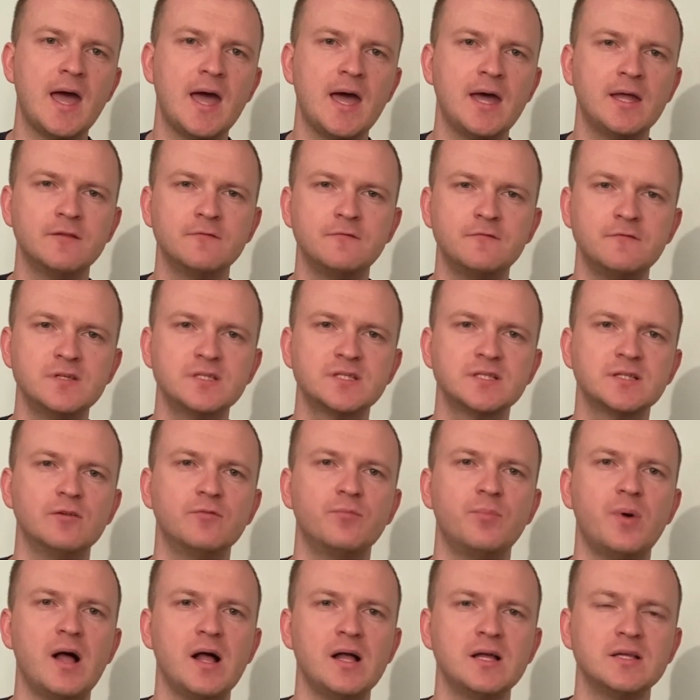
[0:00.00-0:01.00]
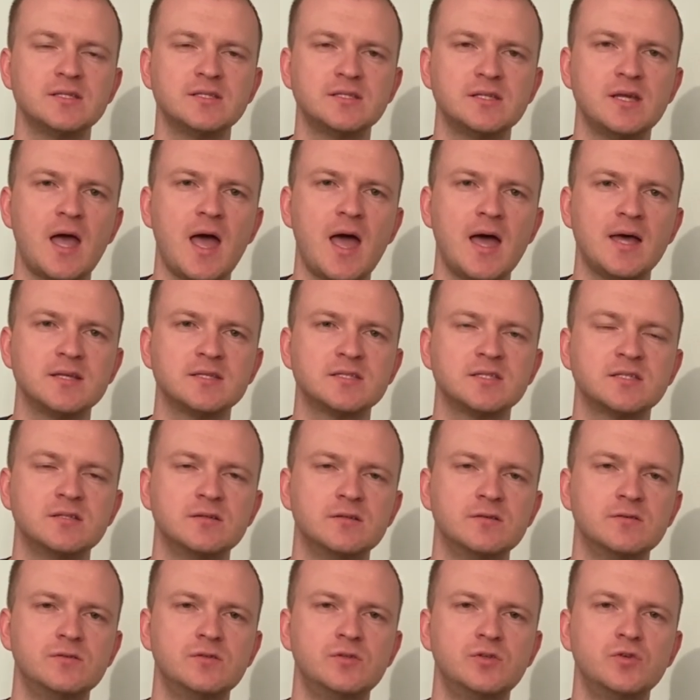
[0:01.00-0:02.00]
and fiscal policy as
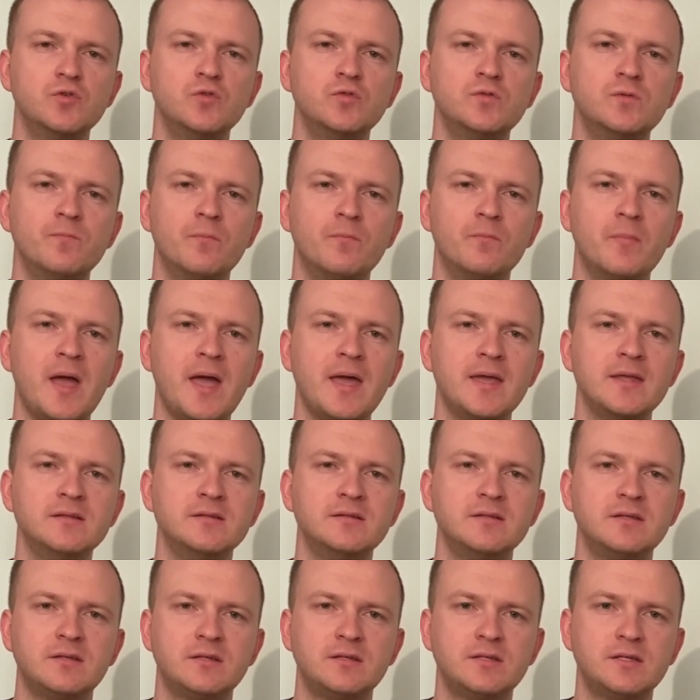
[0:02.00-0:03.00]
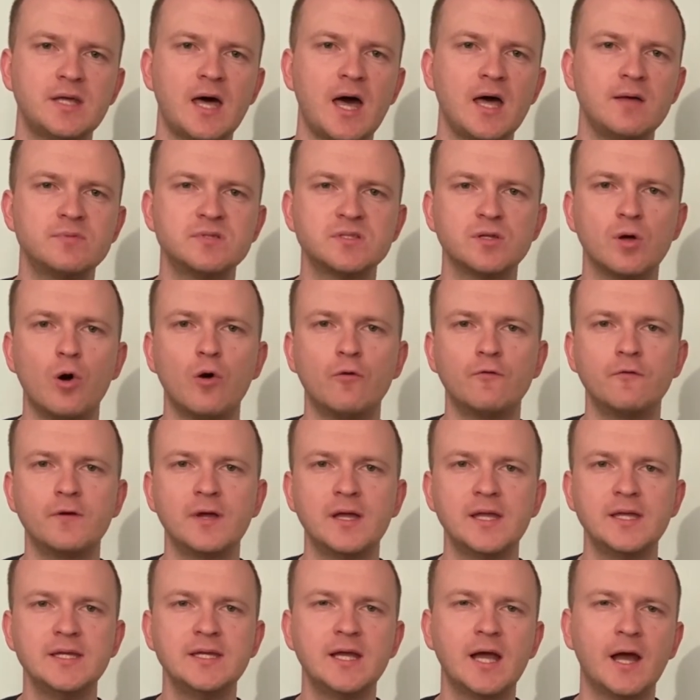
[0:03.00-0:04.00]
two main types
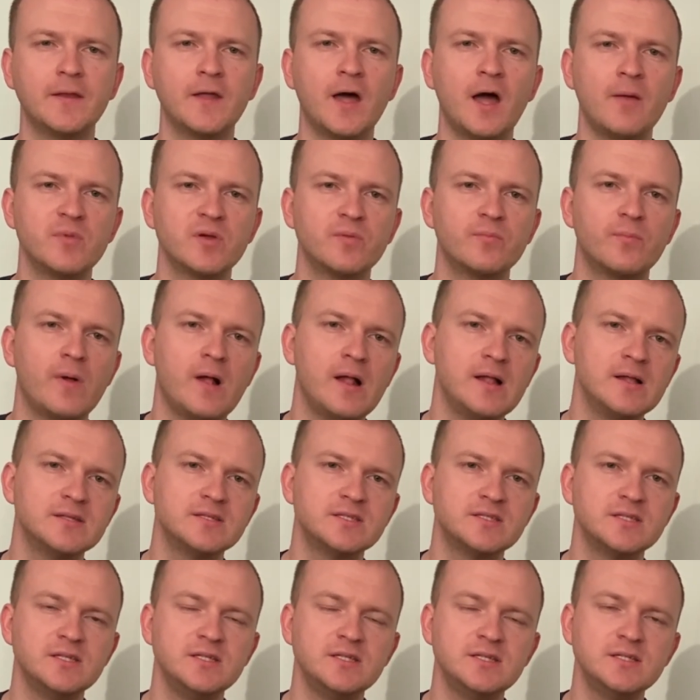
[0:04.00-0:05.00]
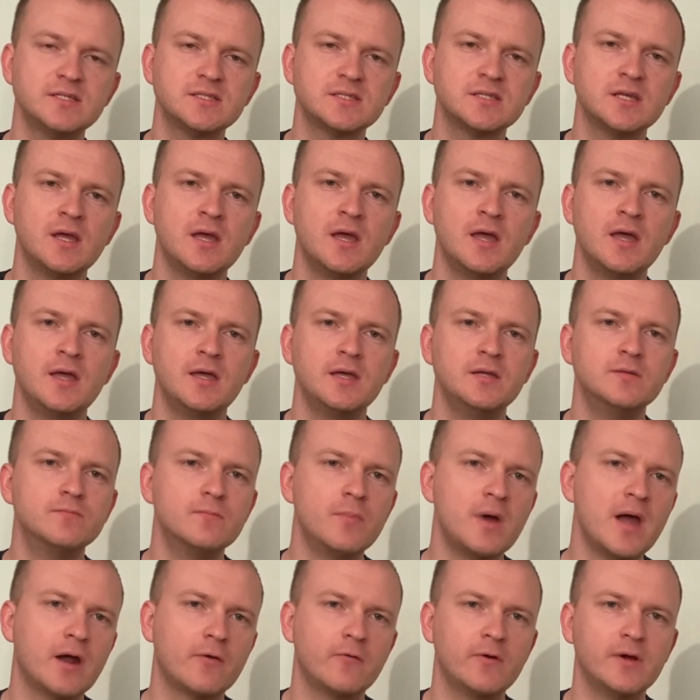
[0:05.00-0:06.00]
of economic policies in
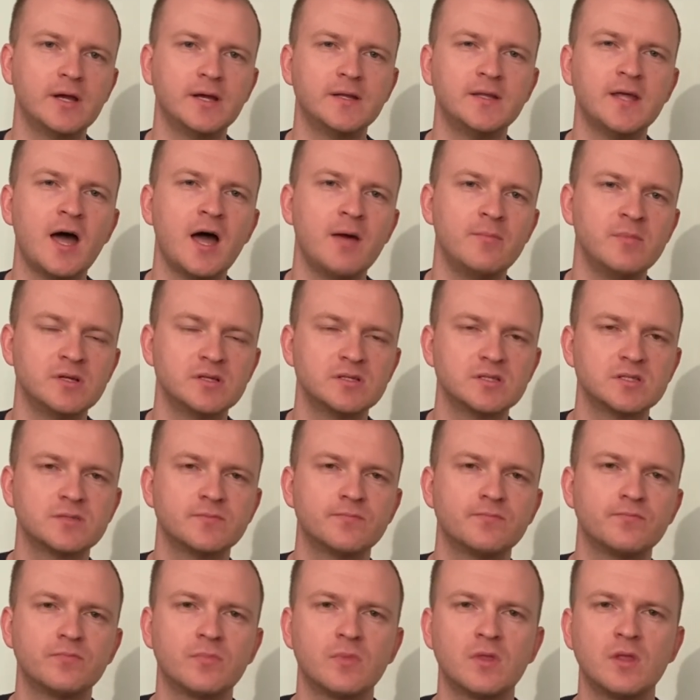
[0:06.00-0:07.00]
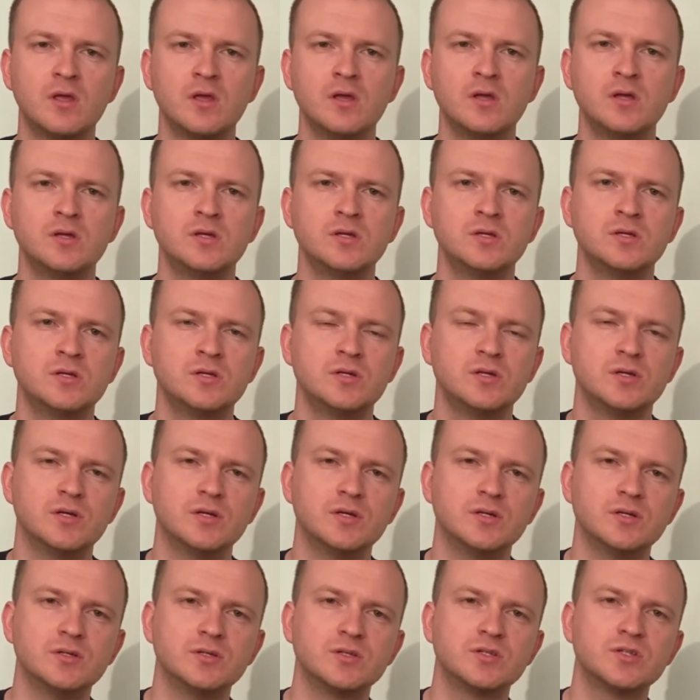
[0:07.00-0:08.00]
macroeconomics.
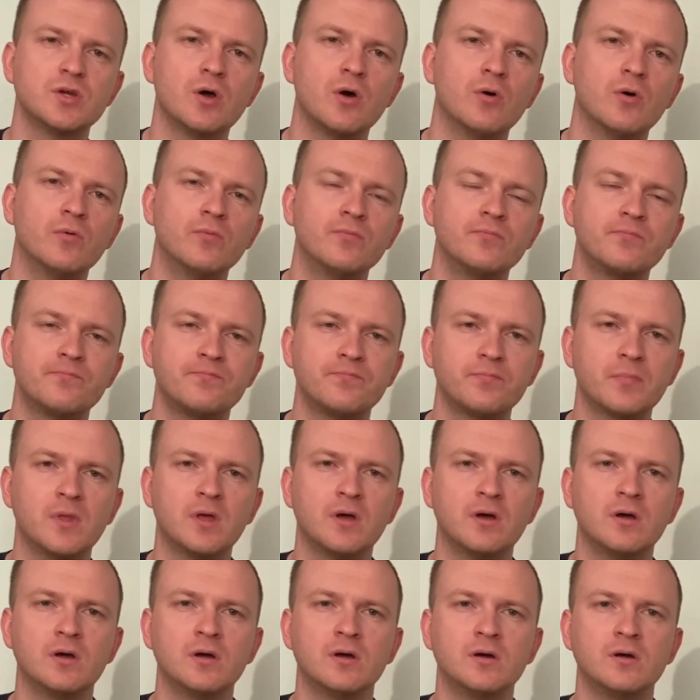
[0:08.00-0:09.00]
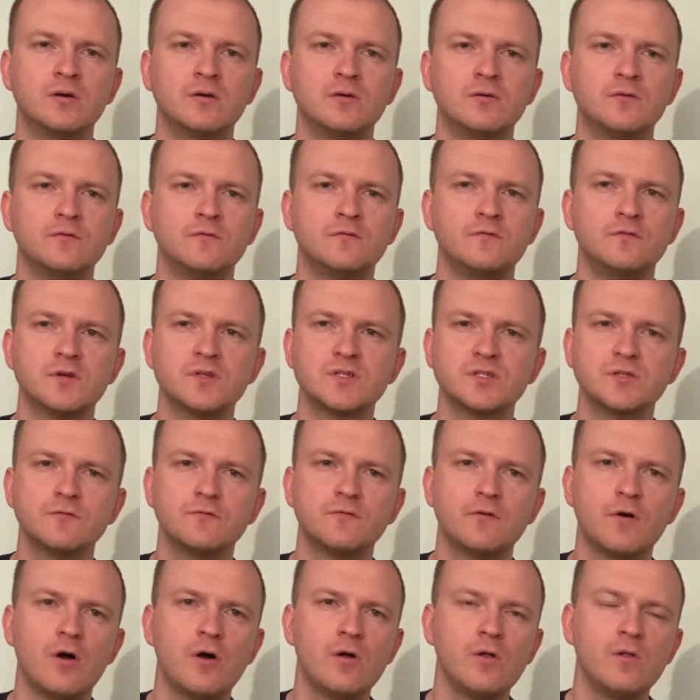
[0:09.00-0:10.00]
First
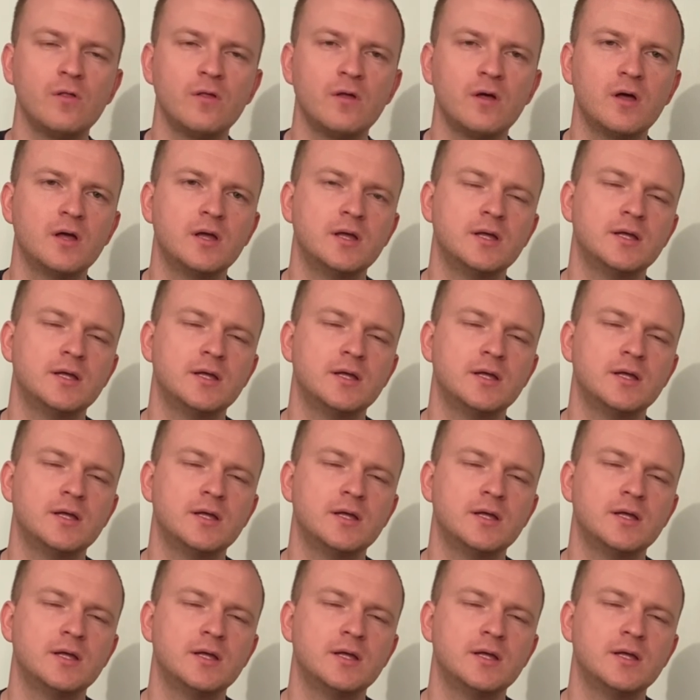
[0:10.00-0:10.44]
of all,